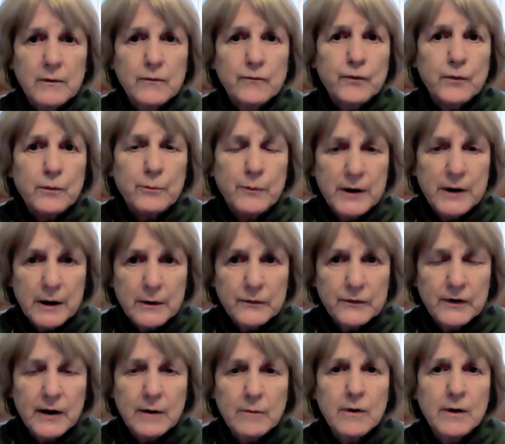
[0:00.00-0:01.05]
for
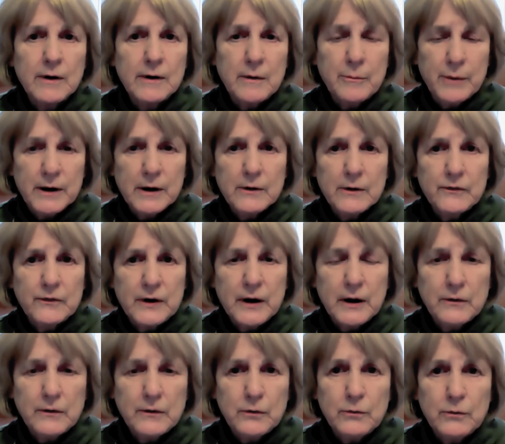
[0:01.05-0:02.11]
BRCA1 and
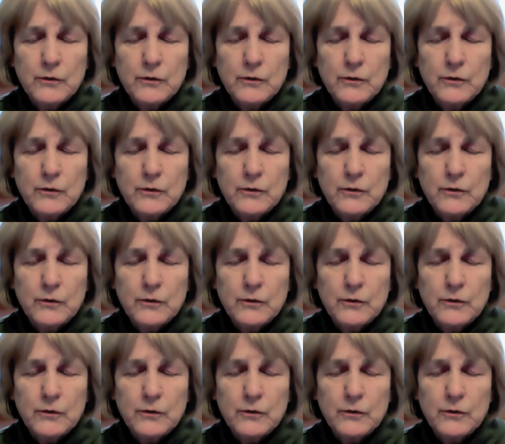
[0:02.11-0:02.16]
BRCA2